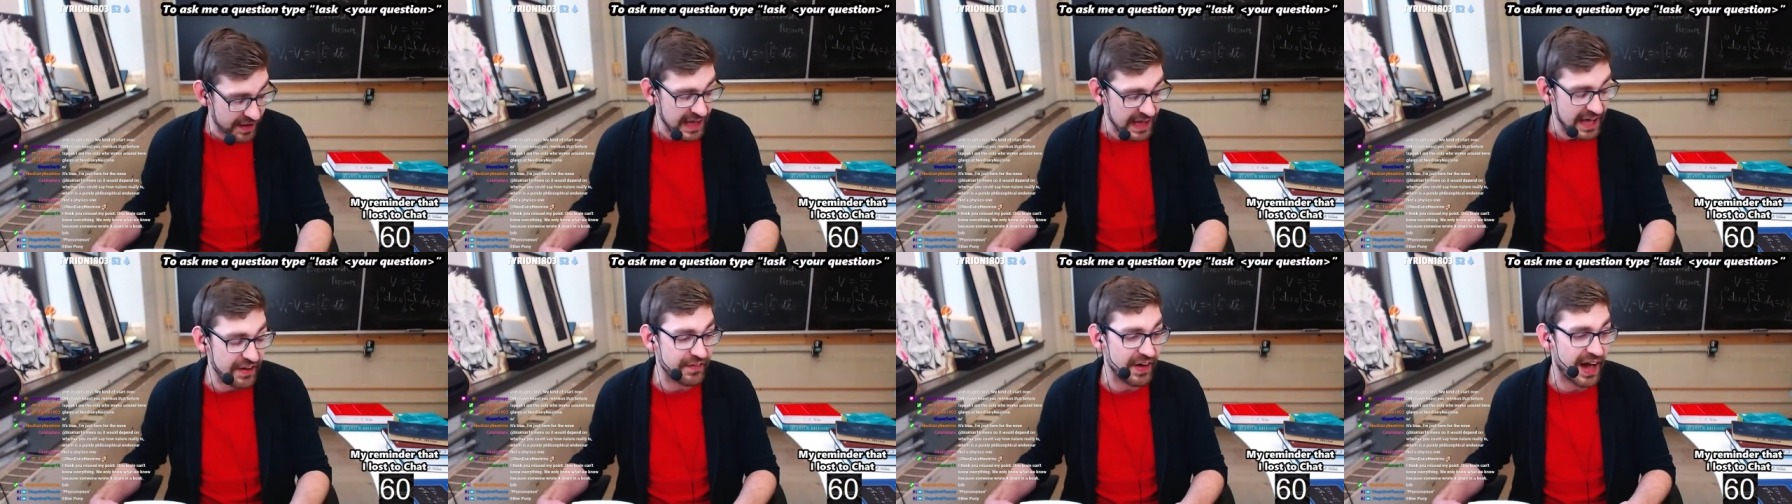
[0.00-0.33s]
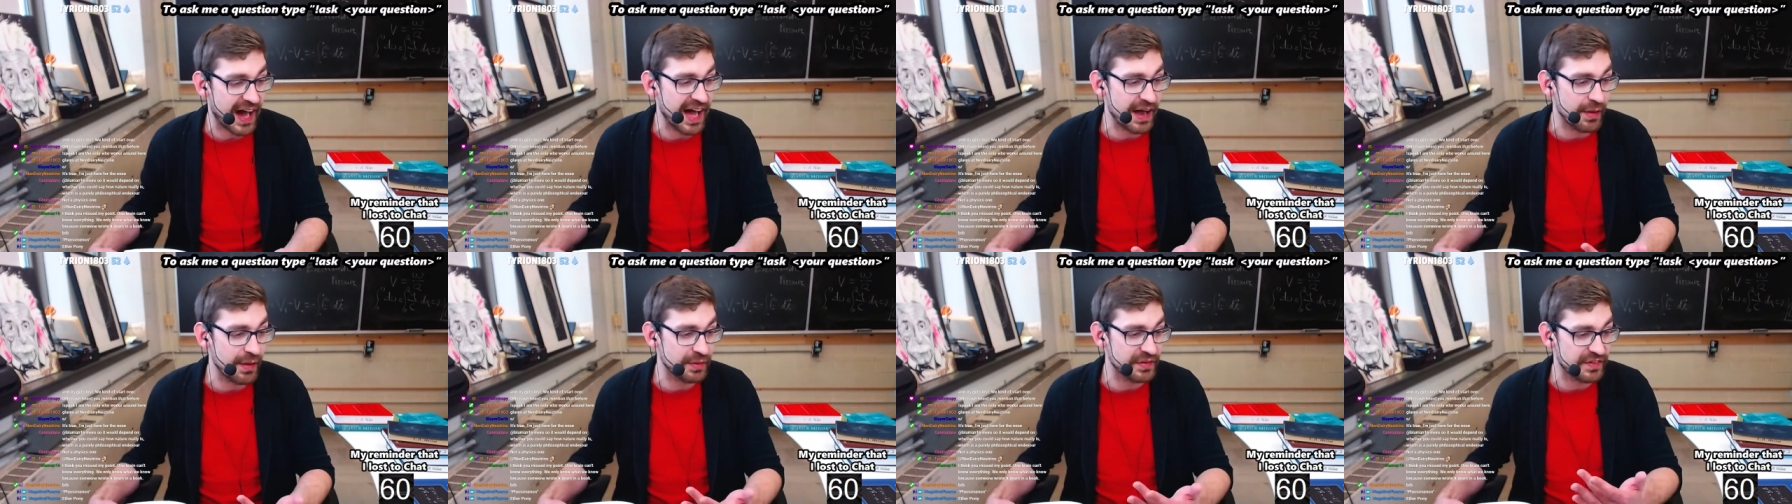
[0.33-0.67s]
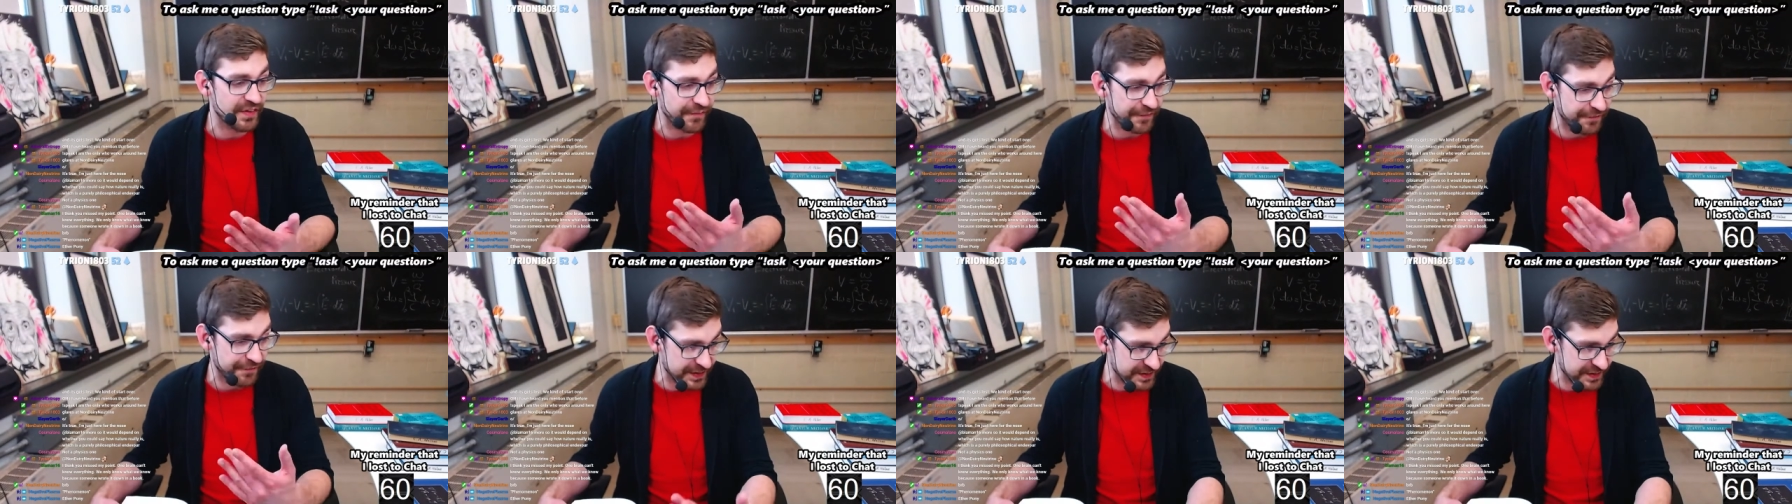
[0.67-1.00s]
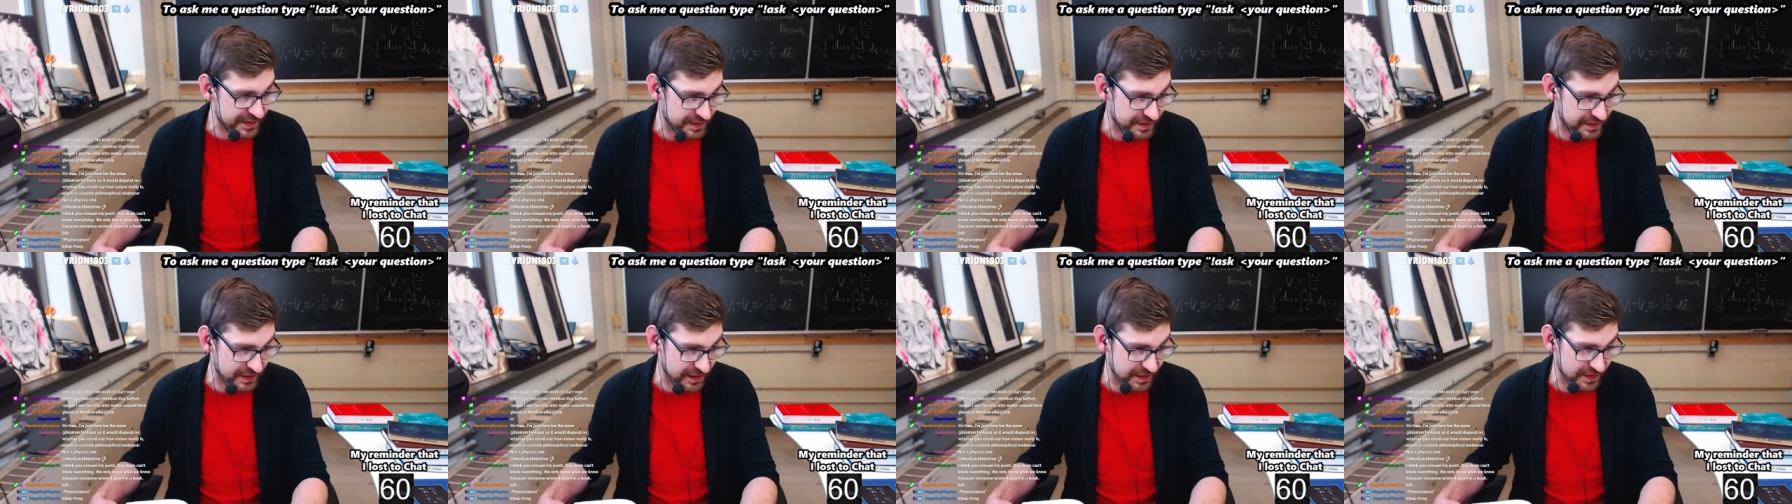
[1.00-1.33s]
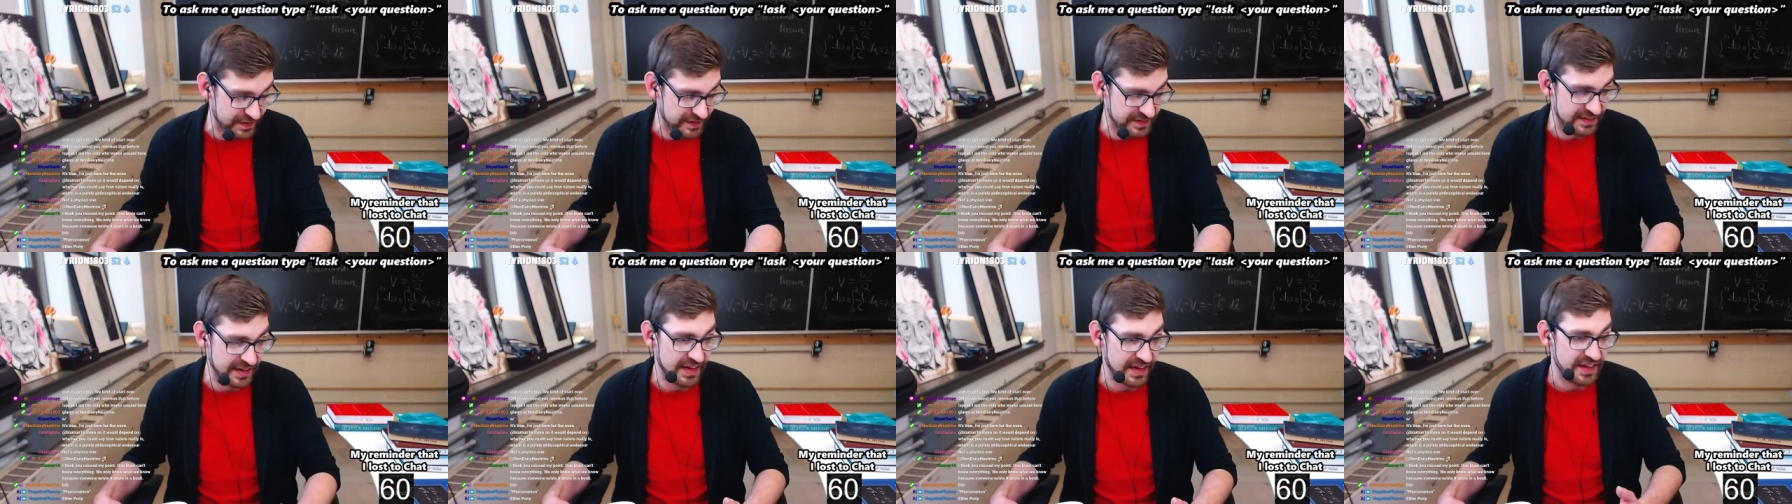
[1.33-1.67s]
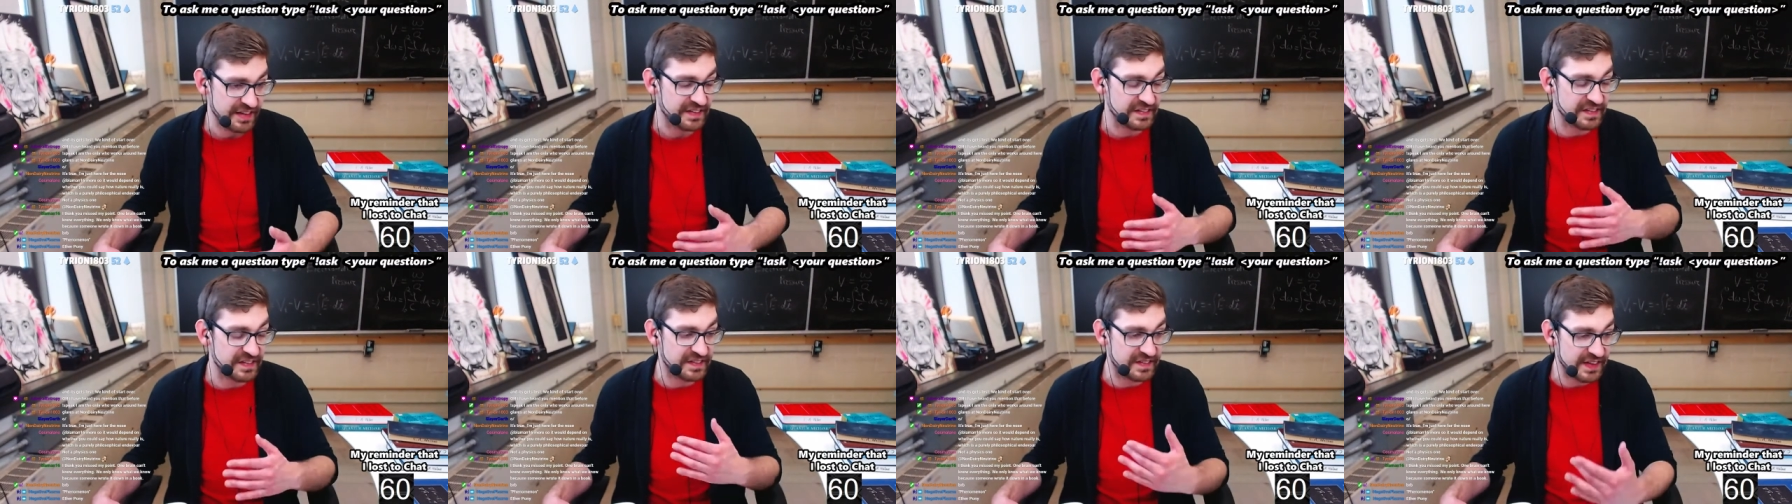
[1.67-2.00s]
if I was a physicist
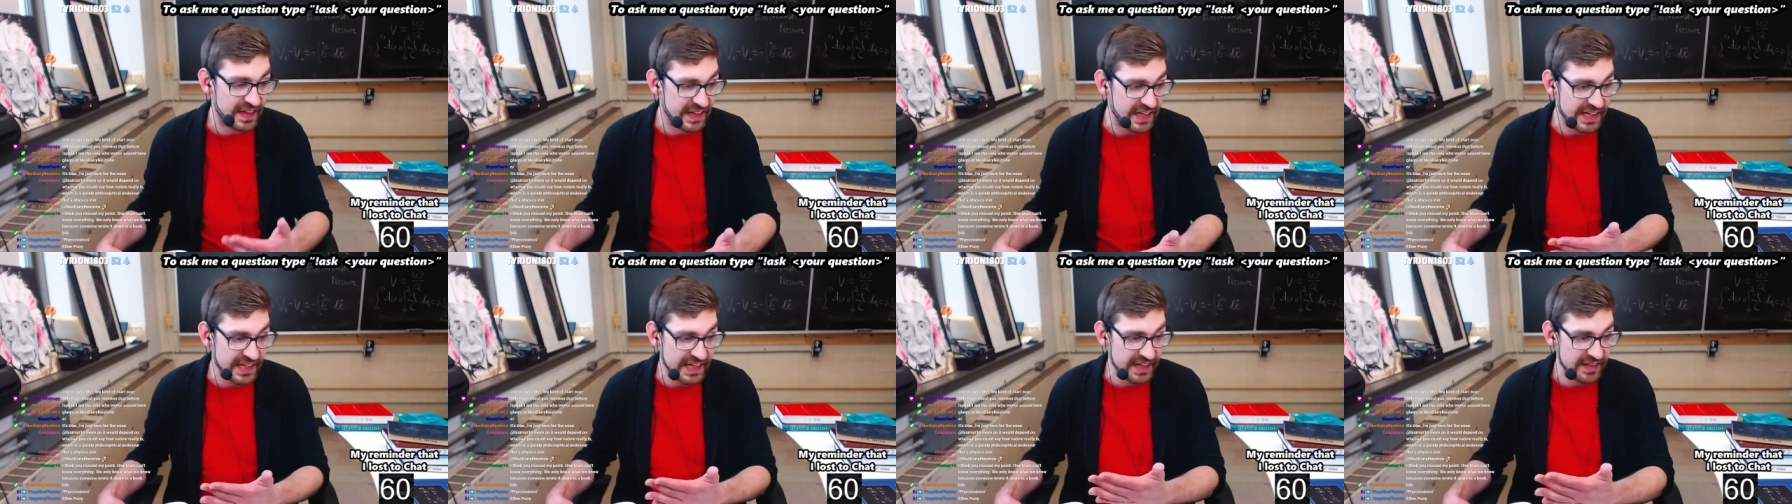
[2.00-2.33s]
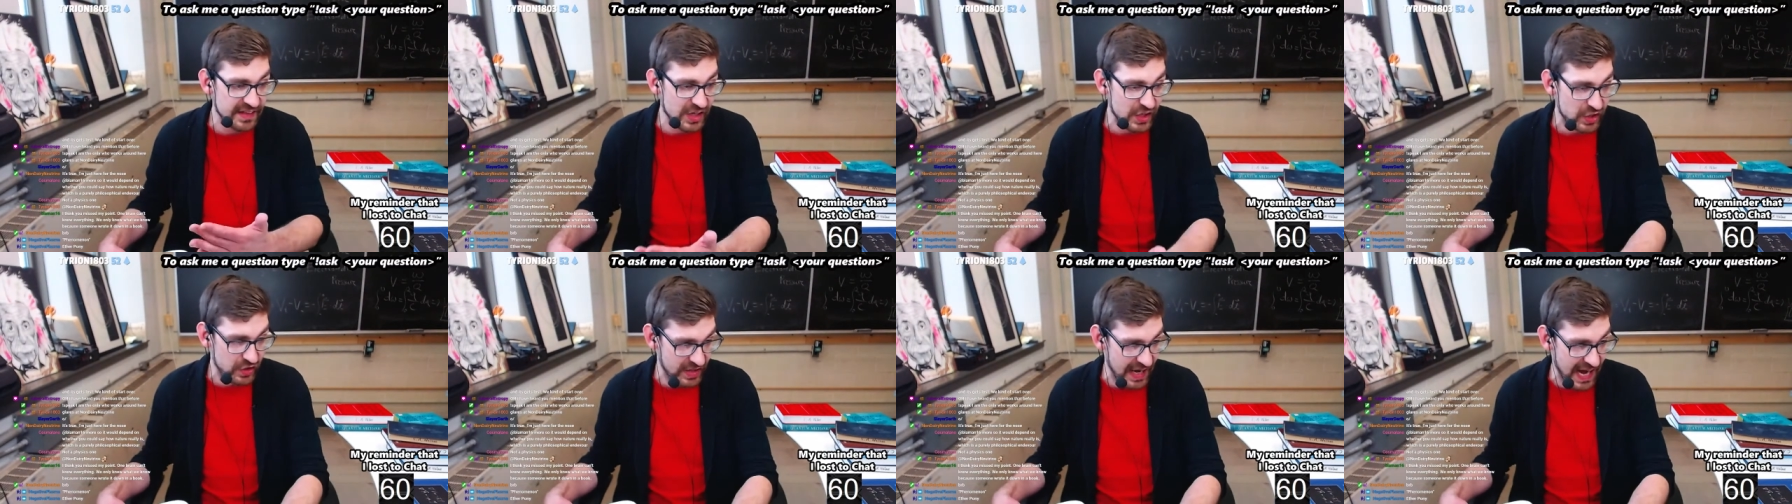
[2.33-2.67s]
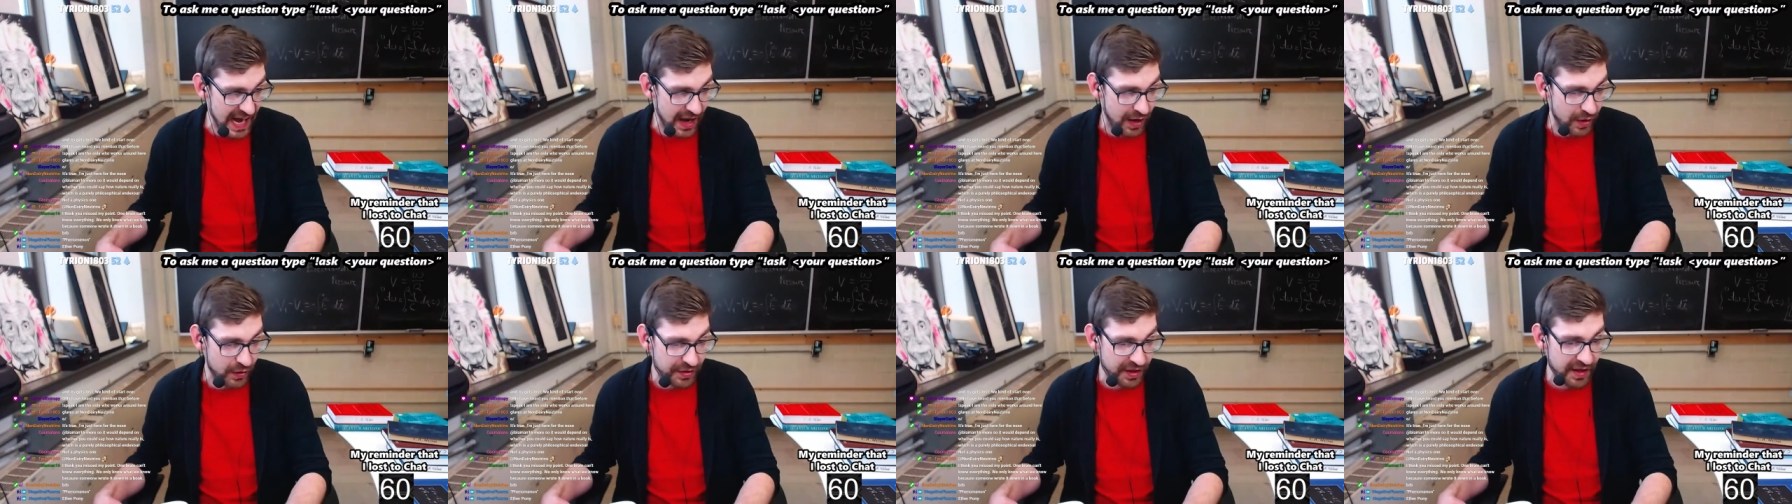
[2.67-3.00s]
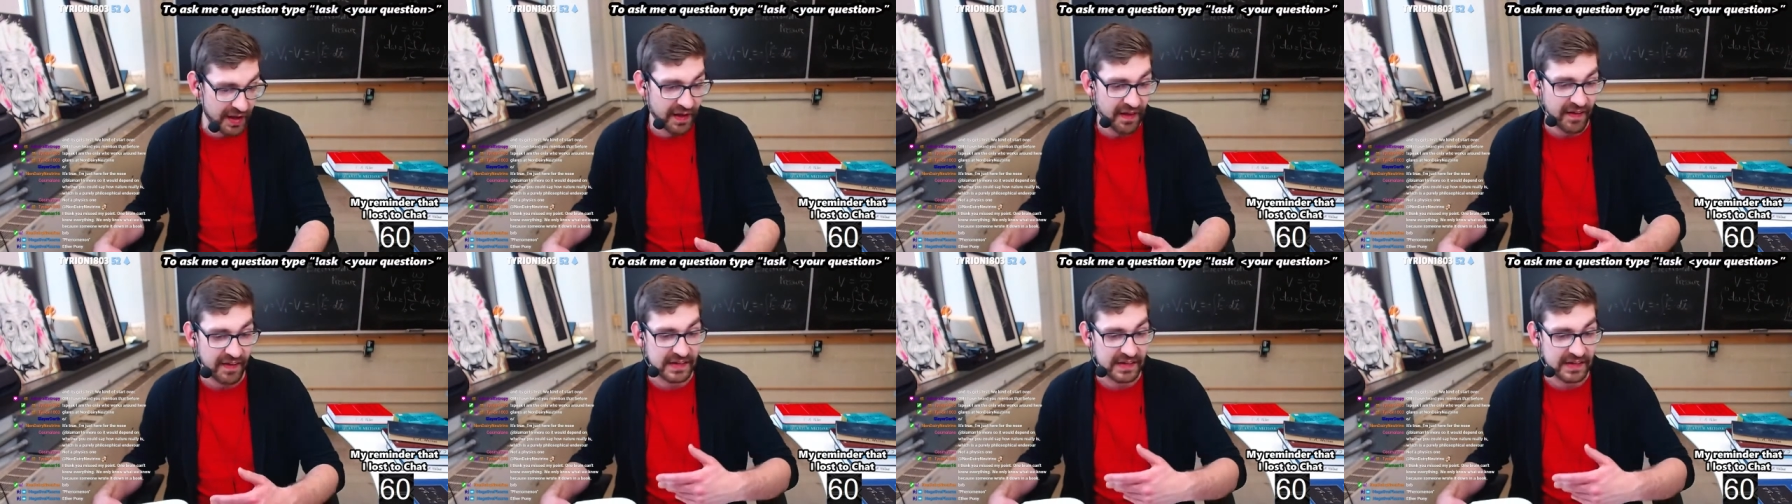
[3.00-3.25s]
sitting in the crowd